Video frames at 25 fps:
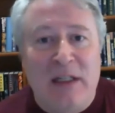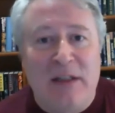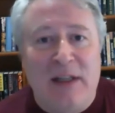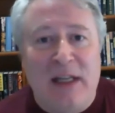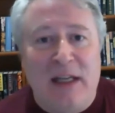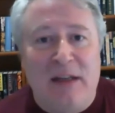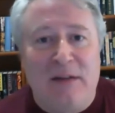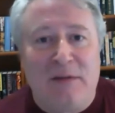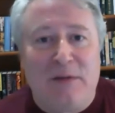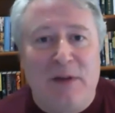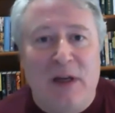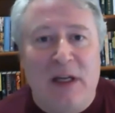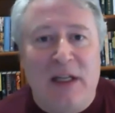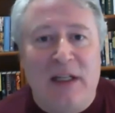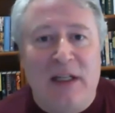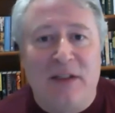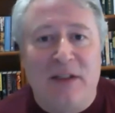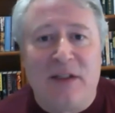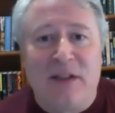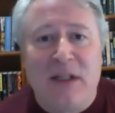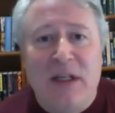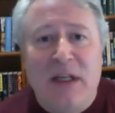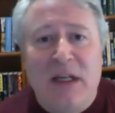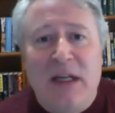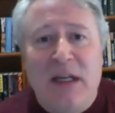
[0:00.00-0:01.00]
that
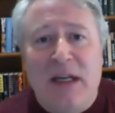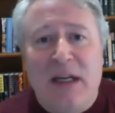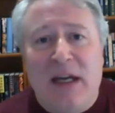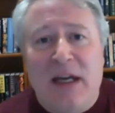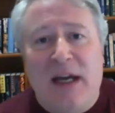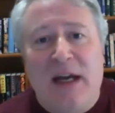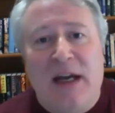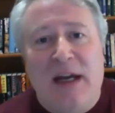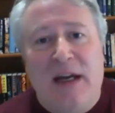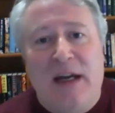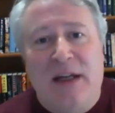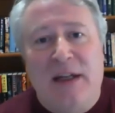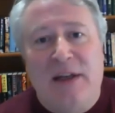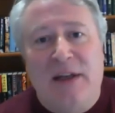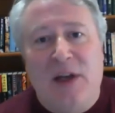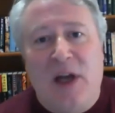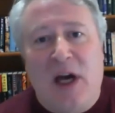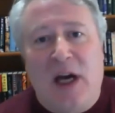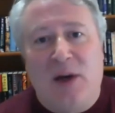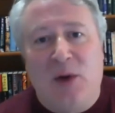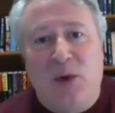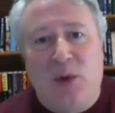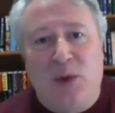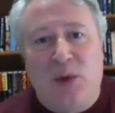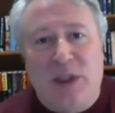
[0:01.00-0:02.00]
funds not
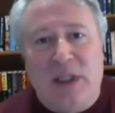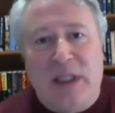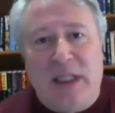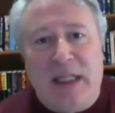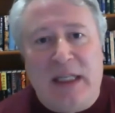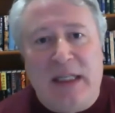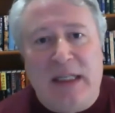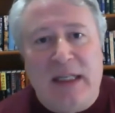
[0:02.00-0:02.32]
only